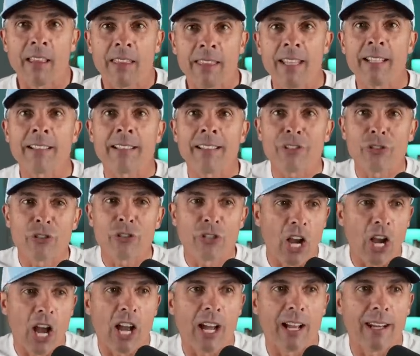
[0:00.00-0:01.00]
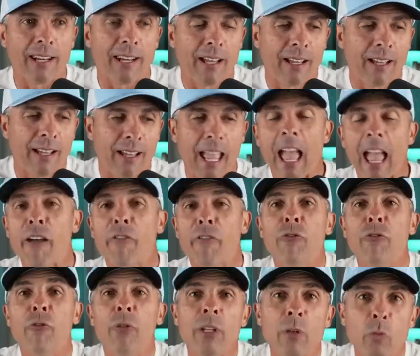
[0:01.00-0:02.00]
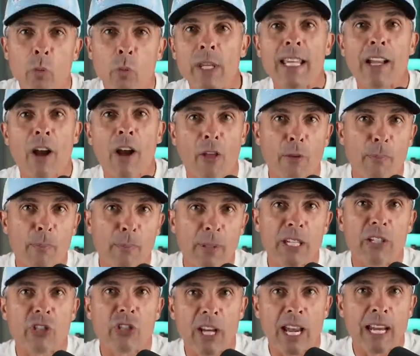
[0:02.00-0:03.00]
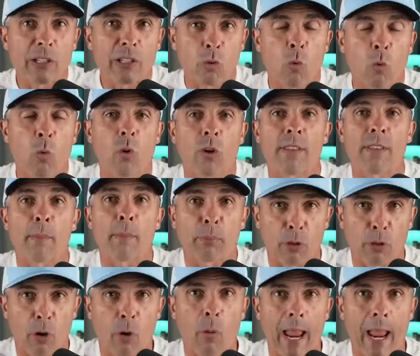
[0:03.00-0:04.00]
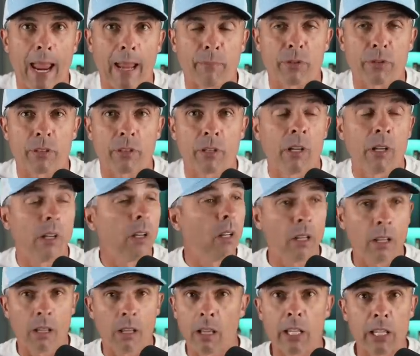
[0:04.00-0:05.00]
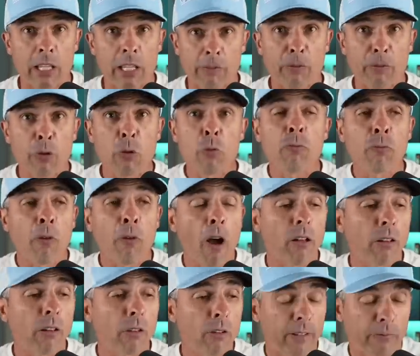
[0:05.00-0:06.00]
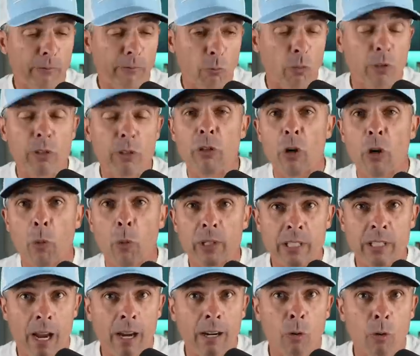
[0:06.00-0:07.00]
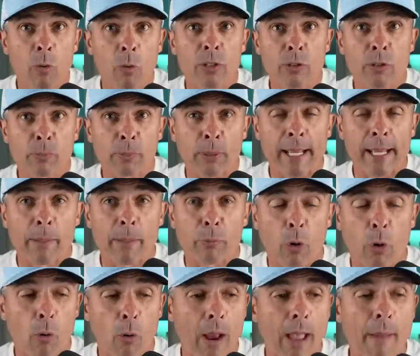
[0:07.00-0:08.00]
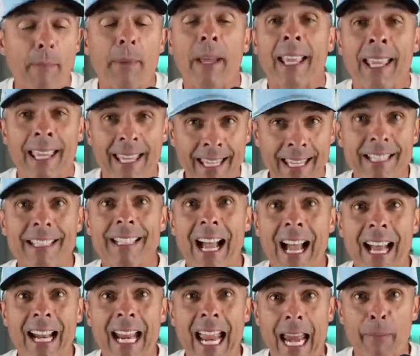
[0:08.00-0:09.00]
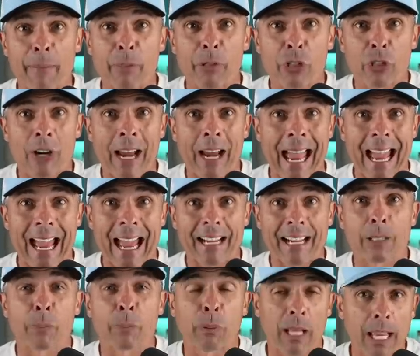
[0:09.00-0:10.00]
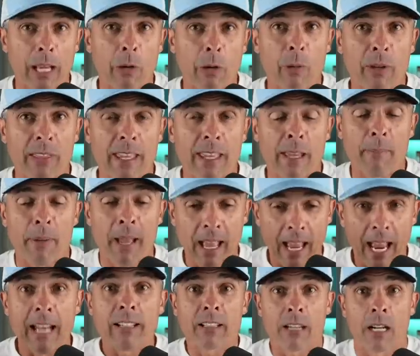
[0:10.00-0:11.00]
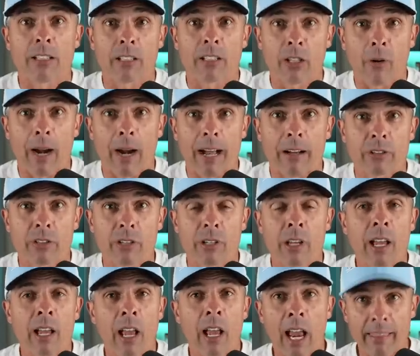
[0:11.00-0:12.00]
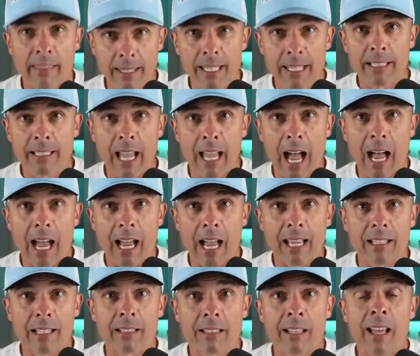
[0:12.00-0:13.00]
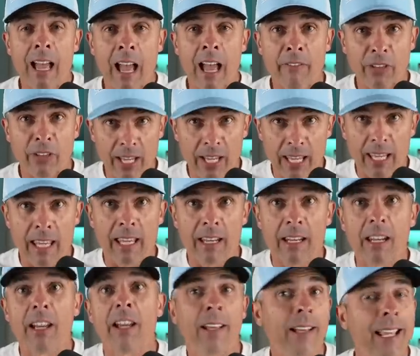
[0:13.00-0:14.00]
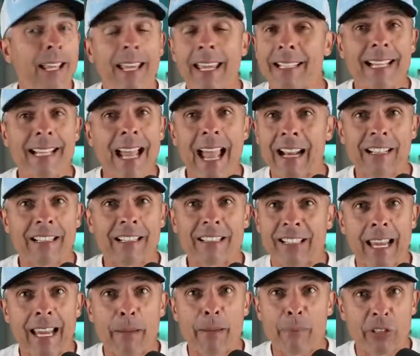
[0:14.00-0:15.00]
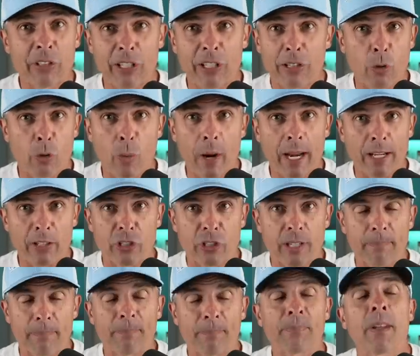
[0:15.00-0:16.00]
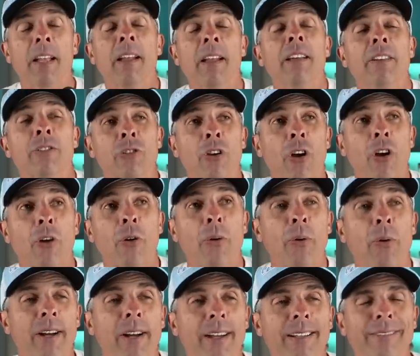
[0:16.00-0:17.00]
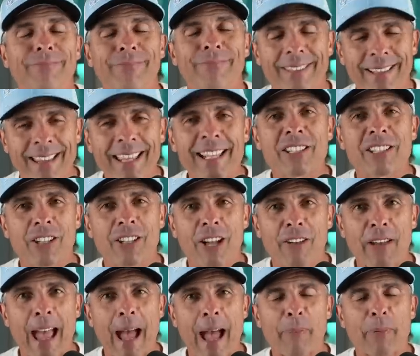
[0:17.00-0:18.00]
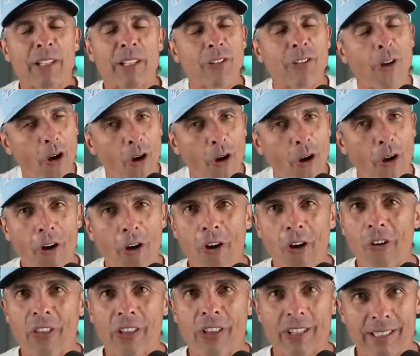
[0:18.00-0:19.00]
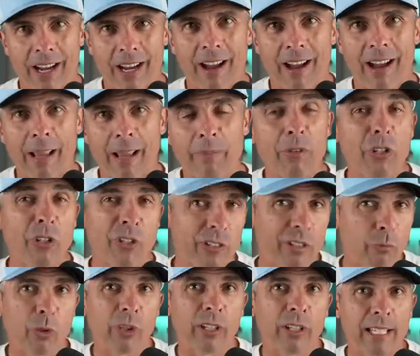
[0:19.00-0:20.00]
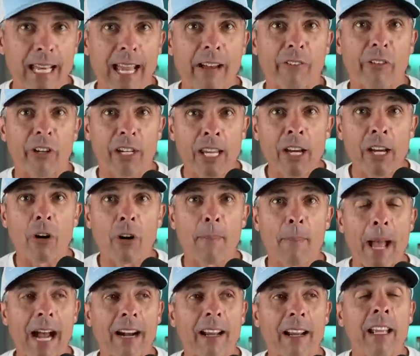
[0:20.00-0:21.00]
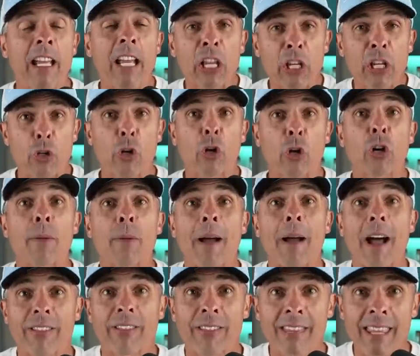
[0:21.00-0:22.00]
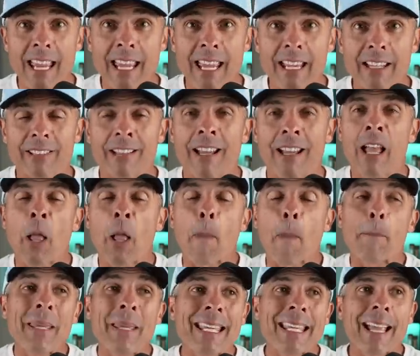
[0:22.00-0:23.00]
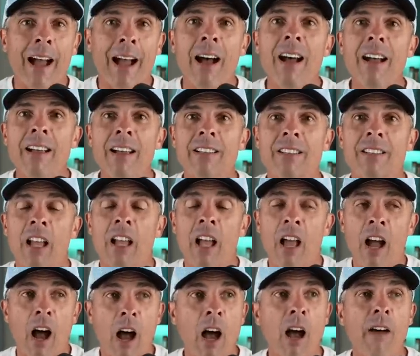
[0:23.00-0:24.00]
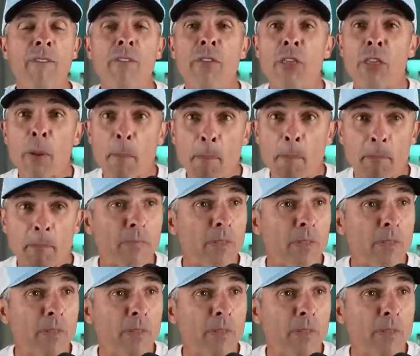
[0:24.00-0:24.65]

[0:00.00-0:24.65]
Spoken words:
this is done every week on the PGA Tour and the pro-ams. If you followed, when Tiger Woods is playing a pro-am, he's got amateur hacks playing with him and tons of crowds. And these guys have to hit exact same situation. So this stuff happens all the time. You just really never hear about it. You heard about this because of the